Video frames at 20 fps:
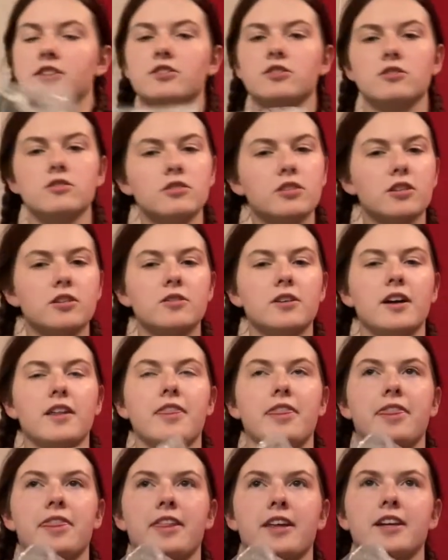do know, I
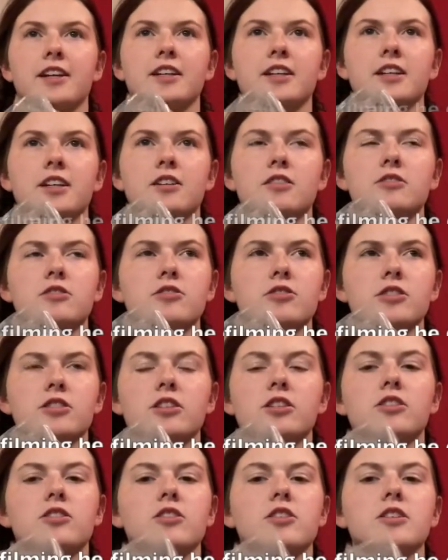think he glows in the
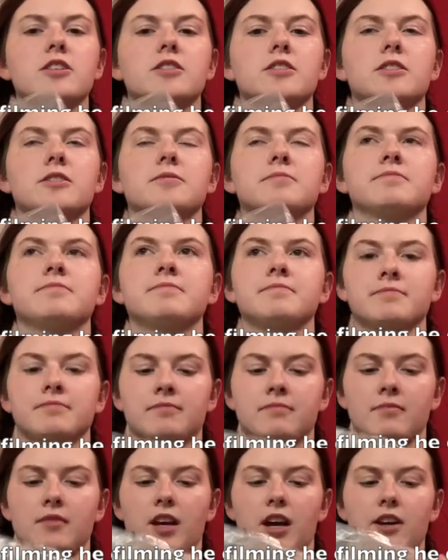dark.
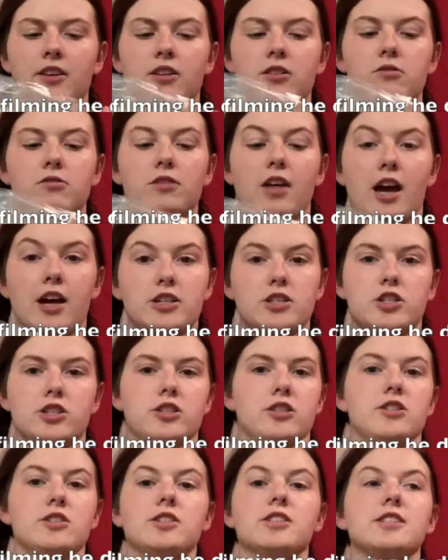I know last
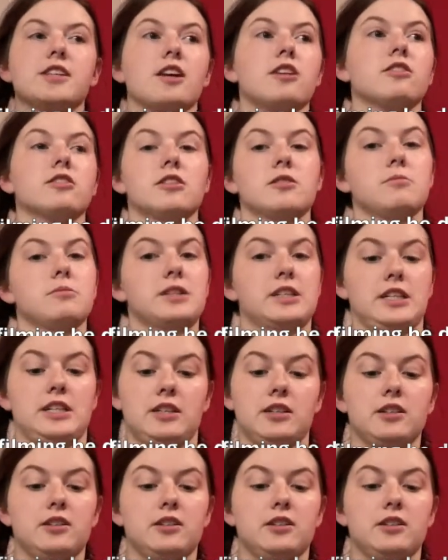year Salem did.